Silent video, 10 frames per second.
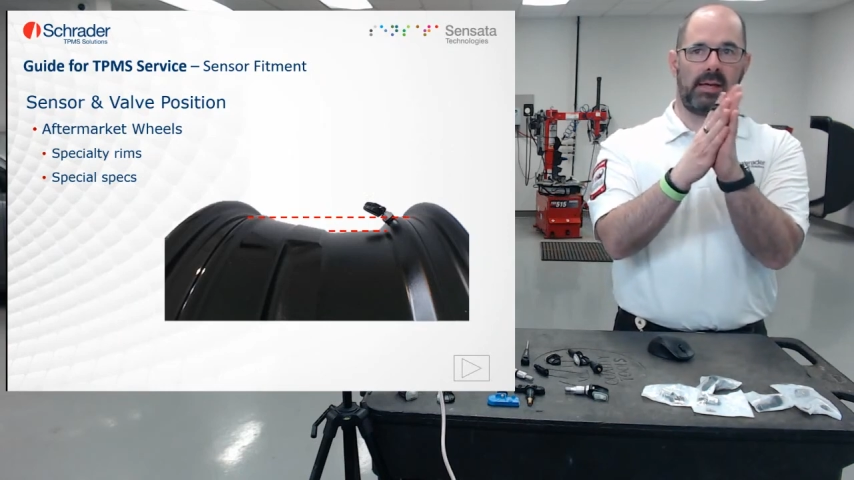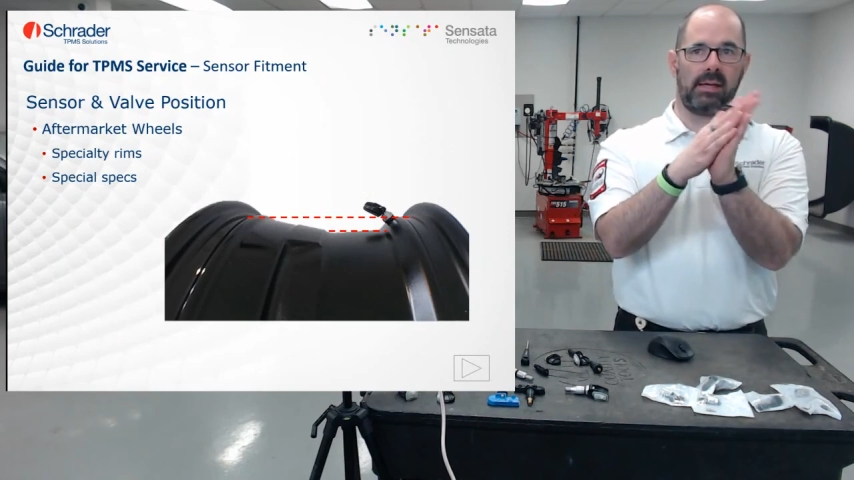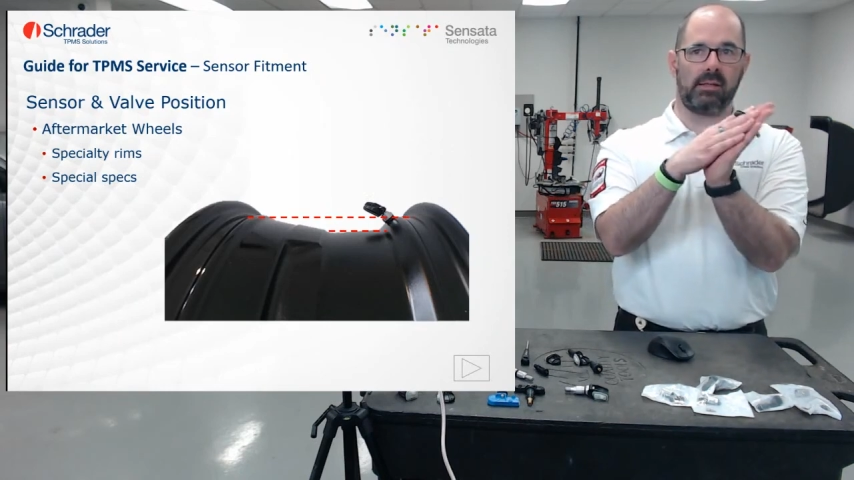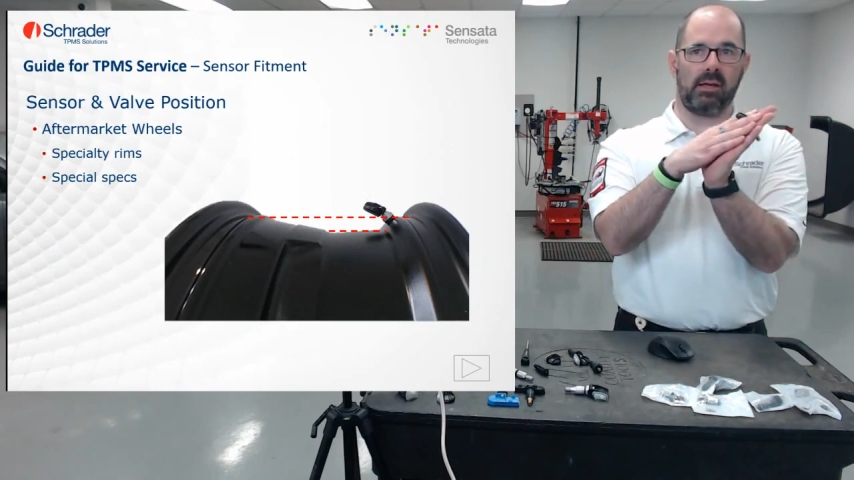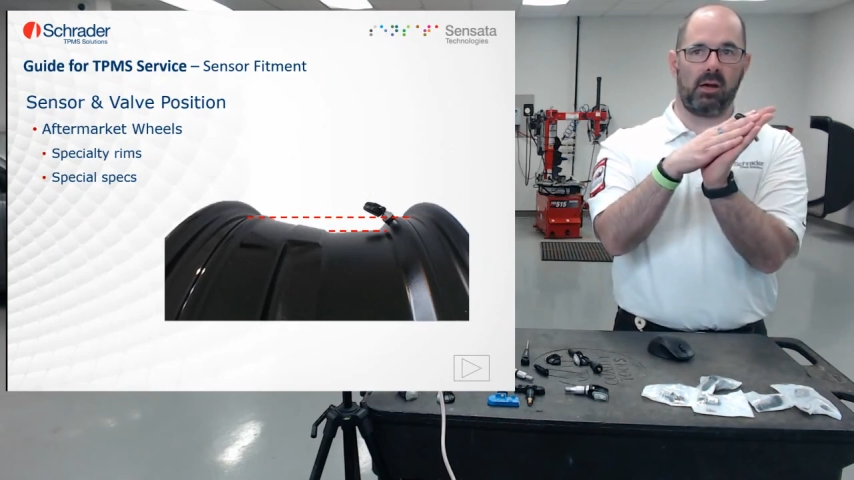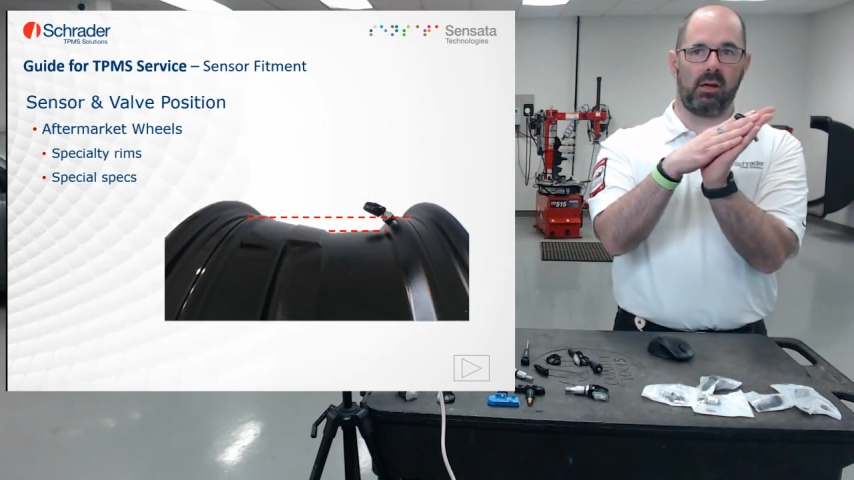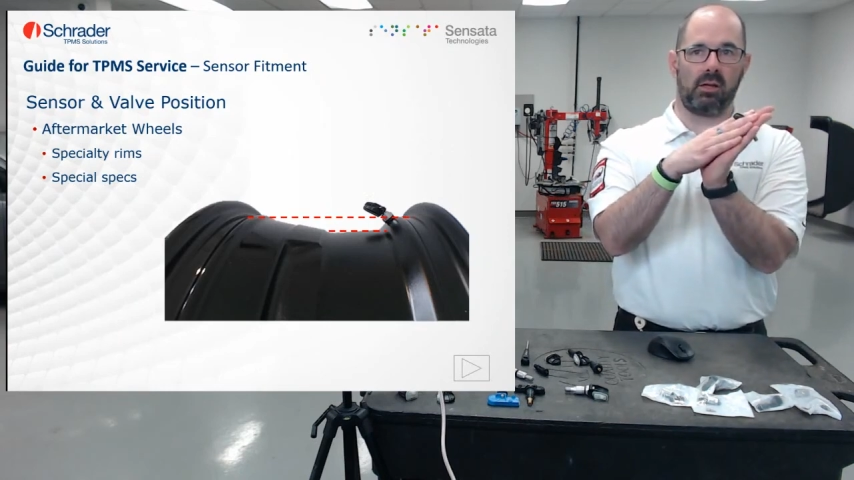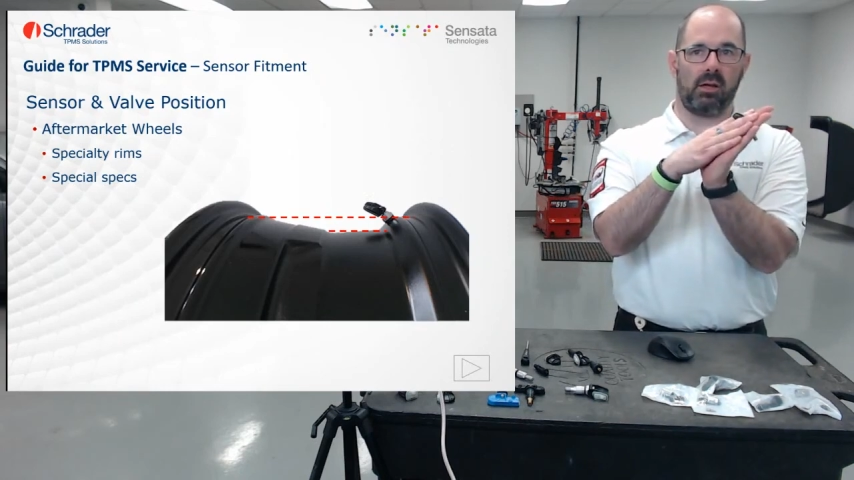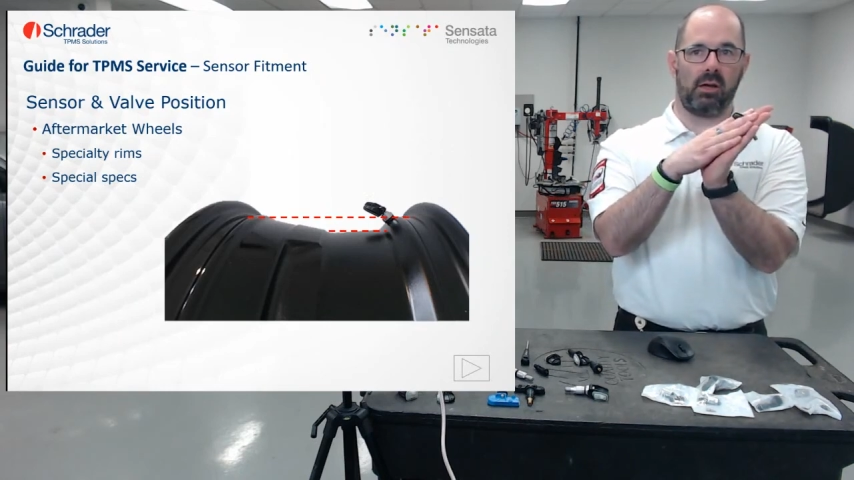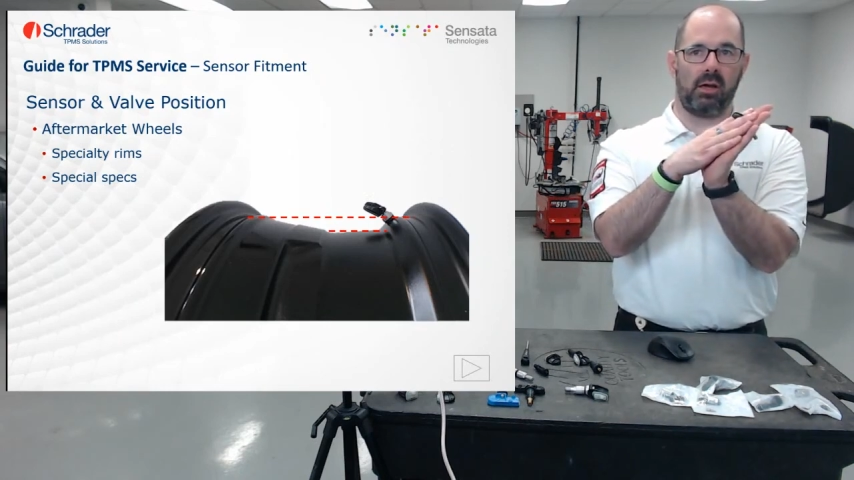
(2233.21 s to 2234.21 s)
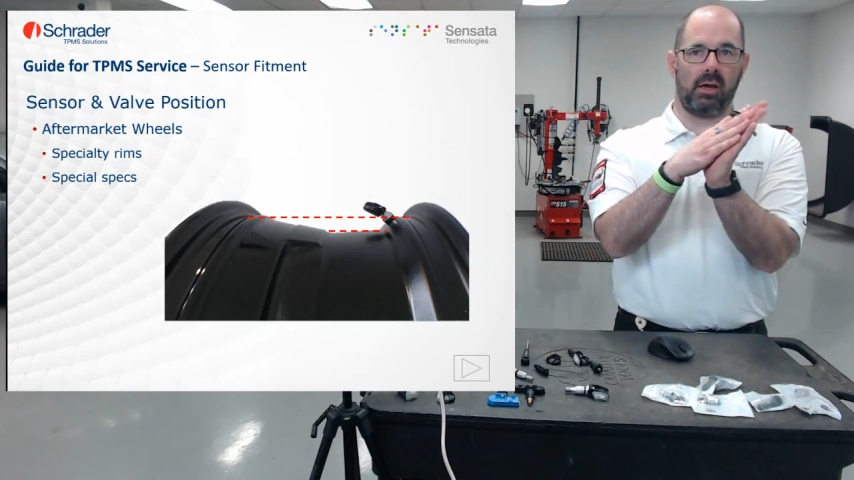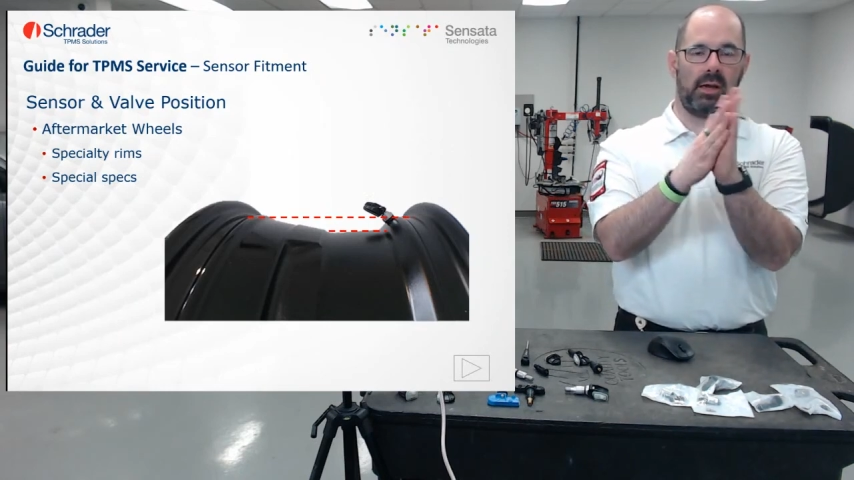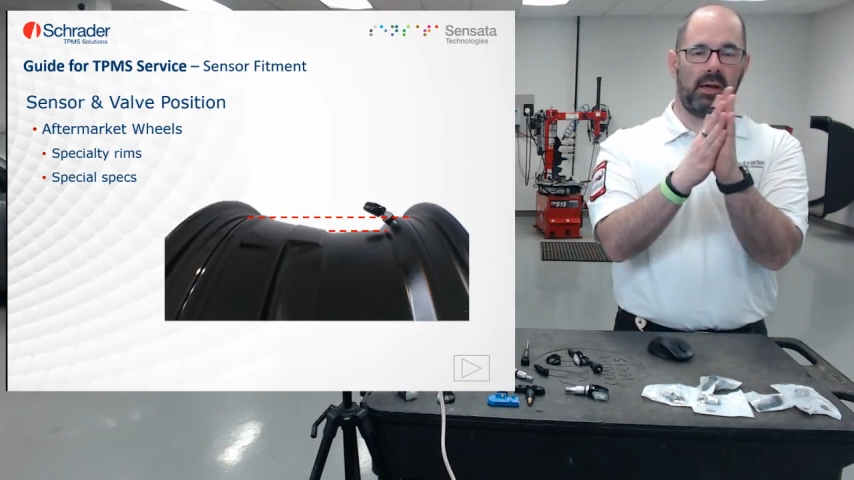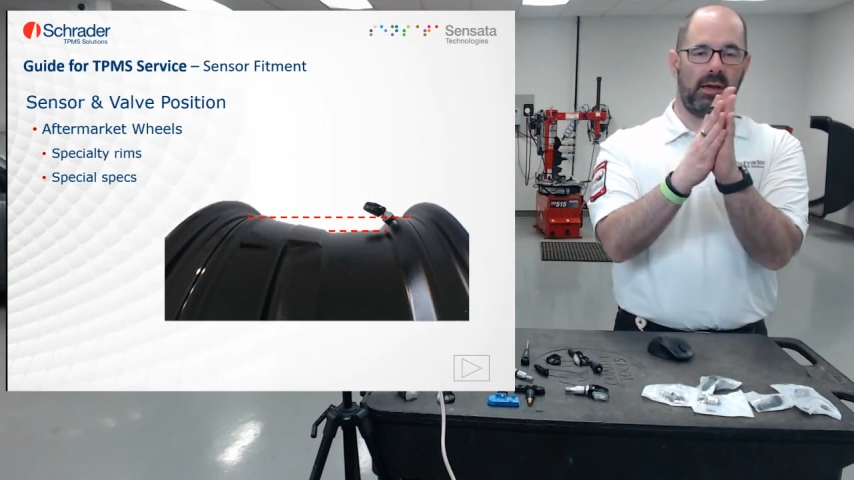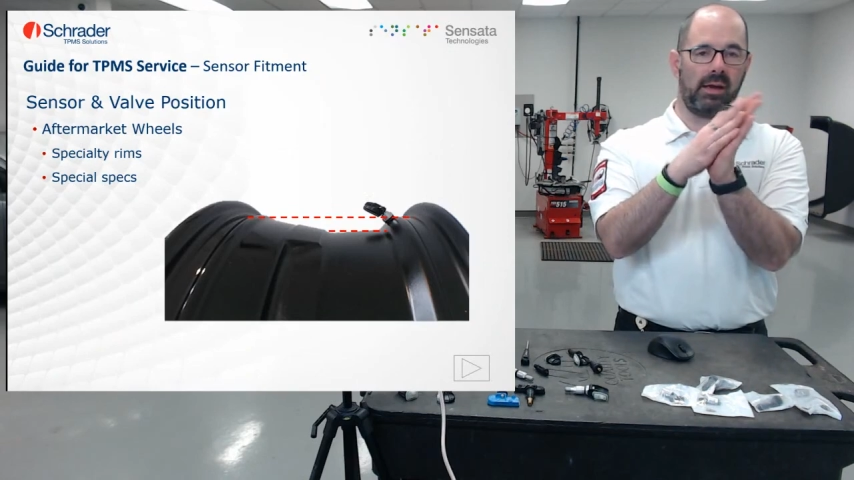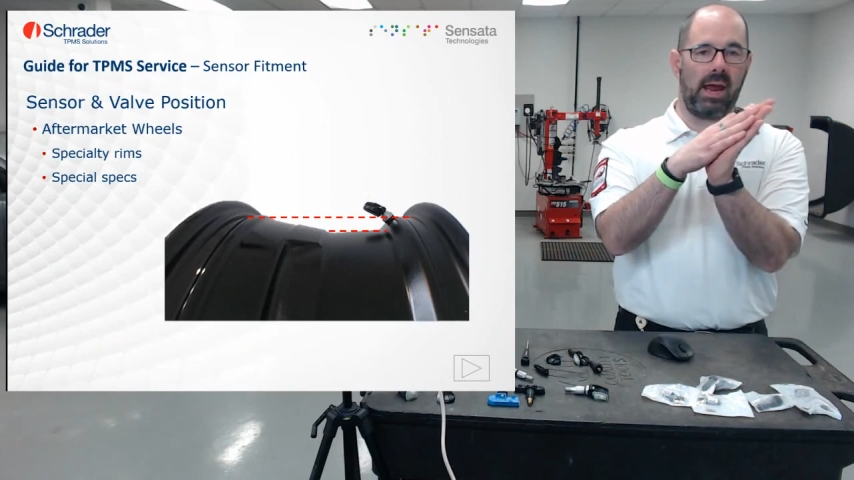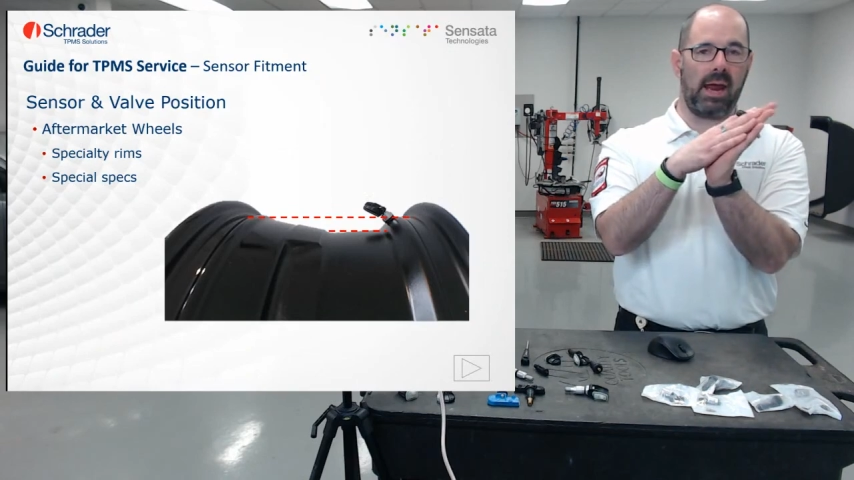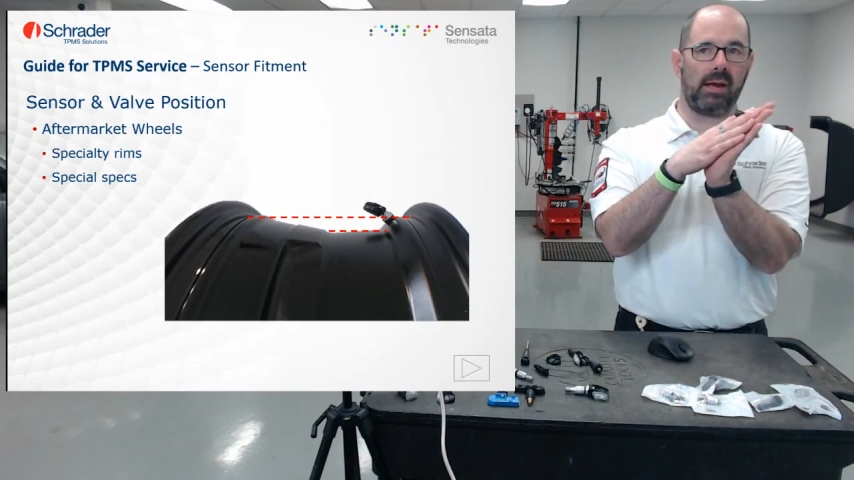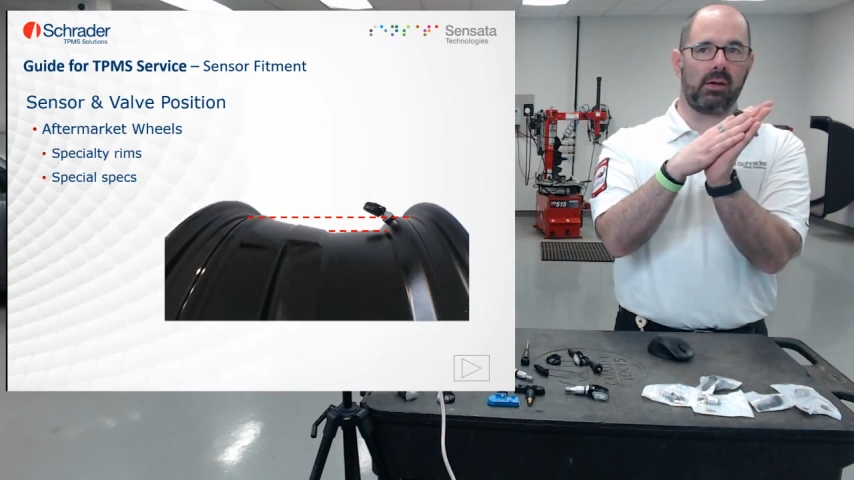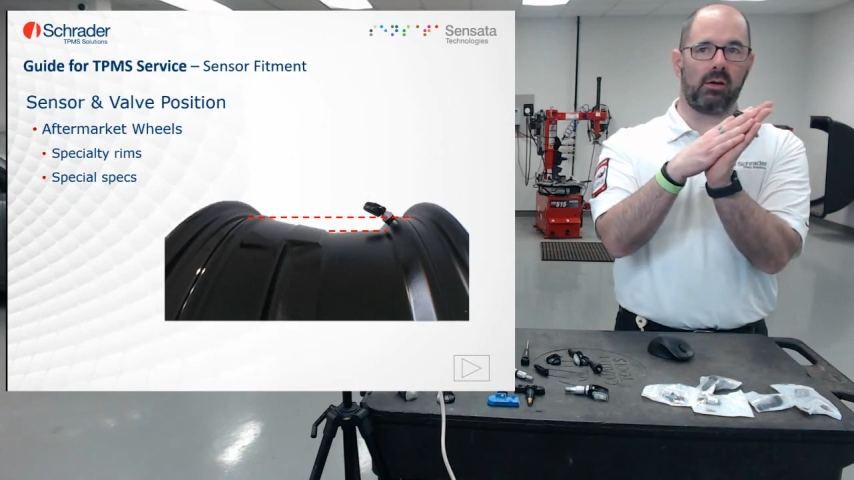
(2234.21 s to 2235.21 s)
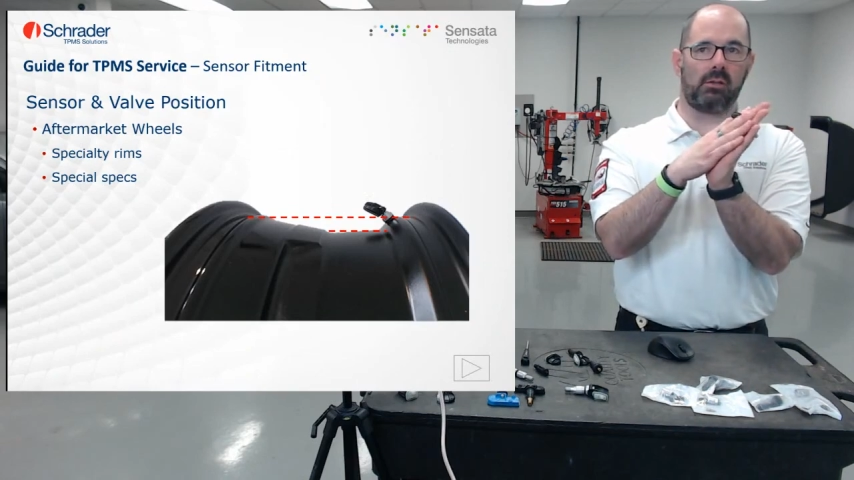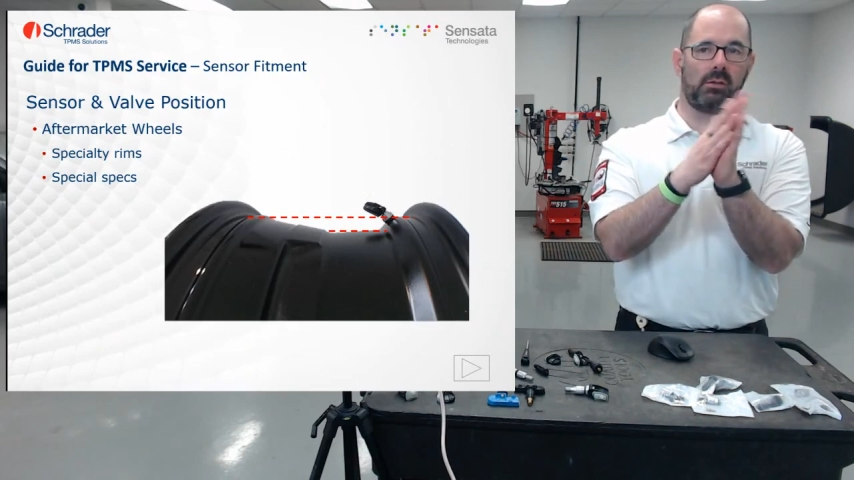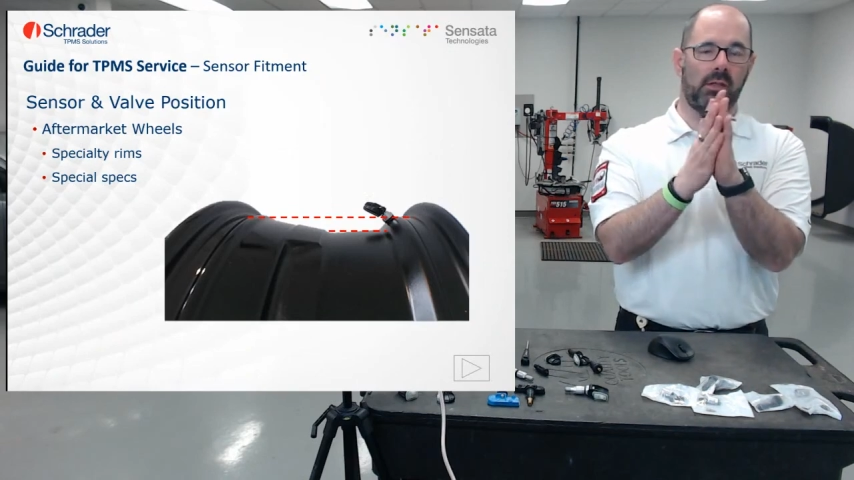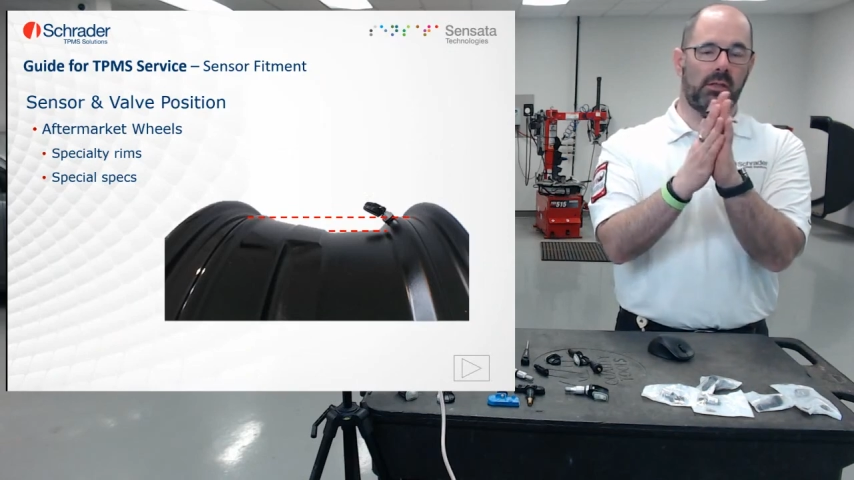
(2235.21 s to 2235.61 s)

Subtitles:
an angle